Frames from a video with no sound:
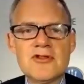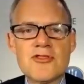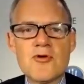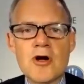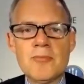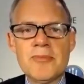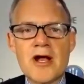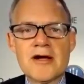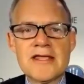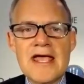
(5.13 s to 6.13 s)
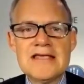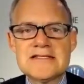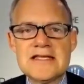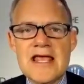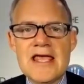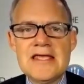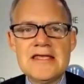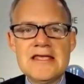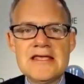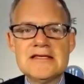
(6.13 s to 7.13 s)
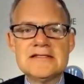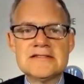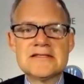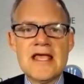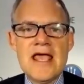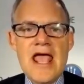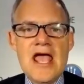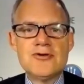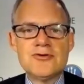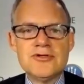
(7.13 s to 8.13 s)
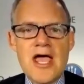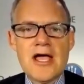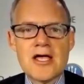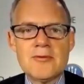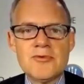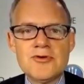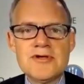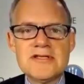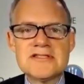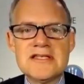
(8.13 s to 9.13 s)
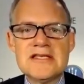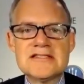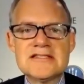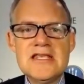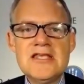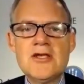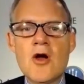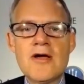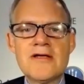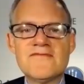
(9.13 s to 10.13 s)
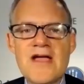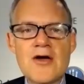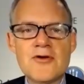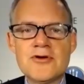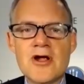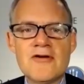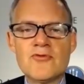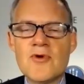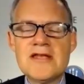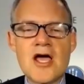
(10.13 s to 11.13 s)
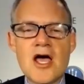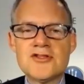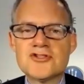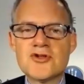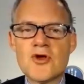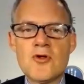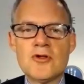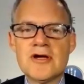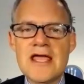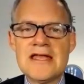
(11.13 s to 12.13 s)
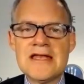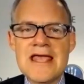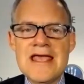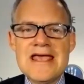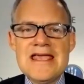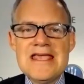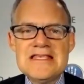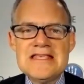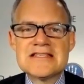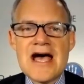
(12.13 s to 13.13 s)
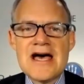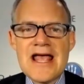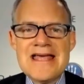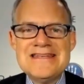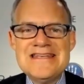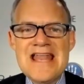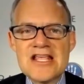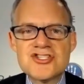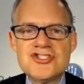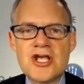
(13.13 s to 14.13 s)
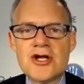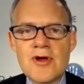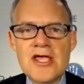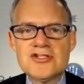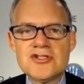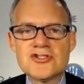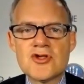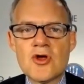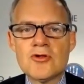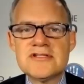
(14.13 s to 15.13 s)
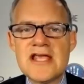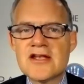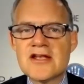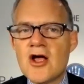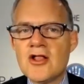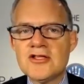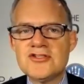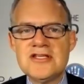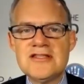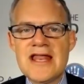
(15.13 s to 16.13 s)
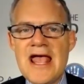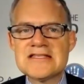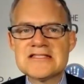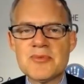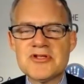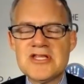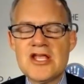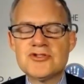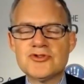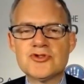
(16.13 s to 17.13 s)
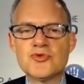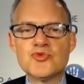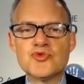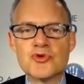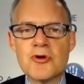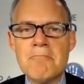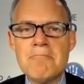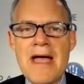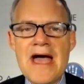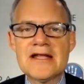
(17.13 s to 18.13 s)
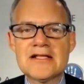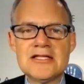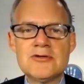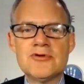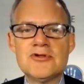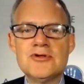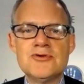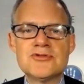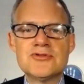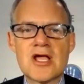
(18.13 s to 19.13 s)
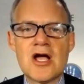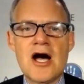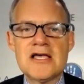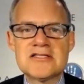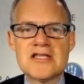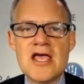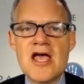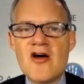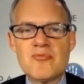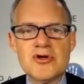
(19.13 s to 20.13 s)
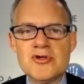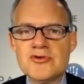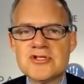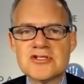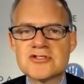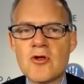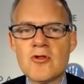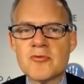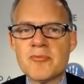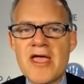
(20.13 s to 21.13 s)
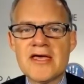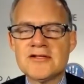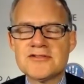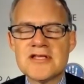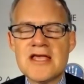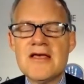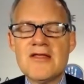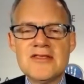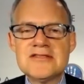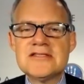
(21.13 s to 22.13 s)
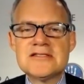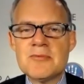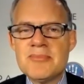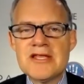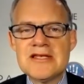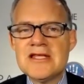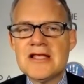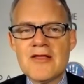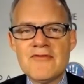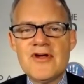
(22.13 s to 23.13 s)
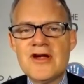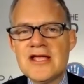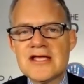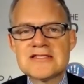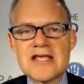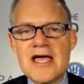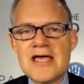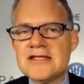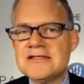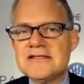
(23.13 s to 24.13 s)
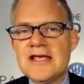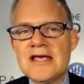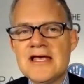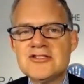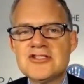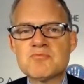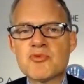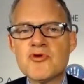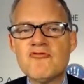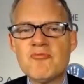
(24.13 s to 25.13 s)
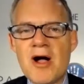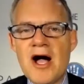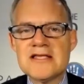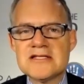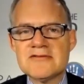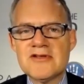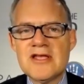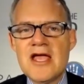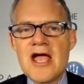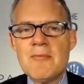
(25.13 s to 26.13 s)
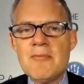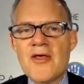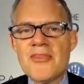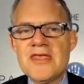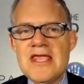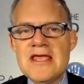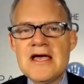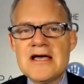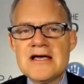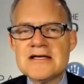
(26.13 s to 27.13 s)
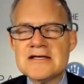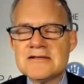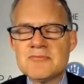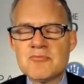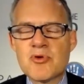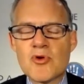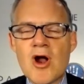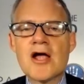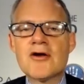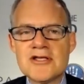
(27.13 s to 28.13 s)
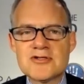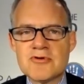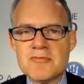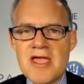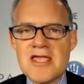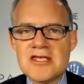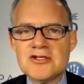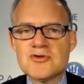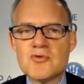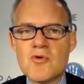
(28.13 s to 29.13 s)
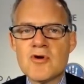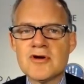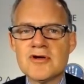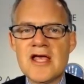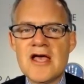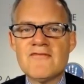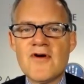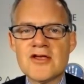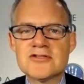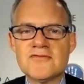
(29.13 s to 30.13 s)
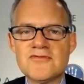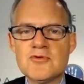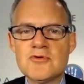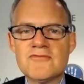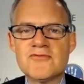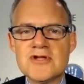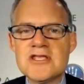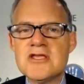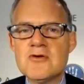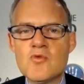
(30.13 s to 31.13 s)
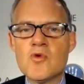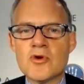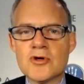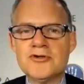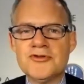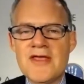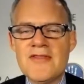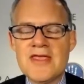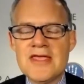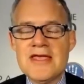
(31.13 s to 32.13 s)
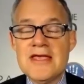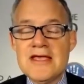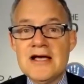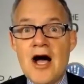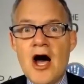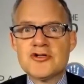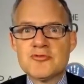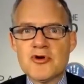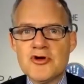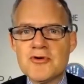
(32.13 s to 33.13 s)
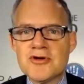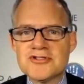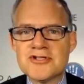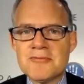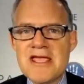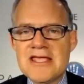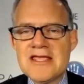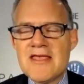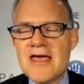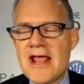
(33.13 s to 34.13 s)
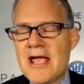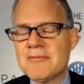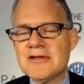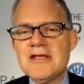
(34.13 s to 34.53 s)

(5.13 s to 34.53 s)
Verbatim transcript: Thorpe and our guest today is Andrew Yakub, who is the CEO and founder of Rayton Solar, and he's got a next generation solar technology that has the potential to dramatically reduce the cost of producing solar panels. This is a big deal. I'm very excited, just proof positive about the progress we're making toward a fossil fuel free world and the entrepreneurs that are making that happen.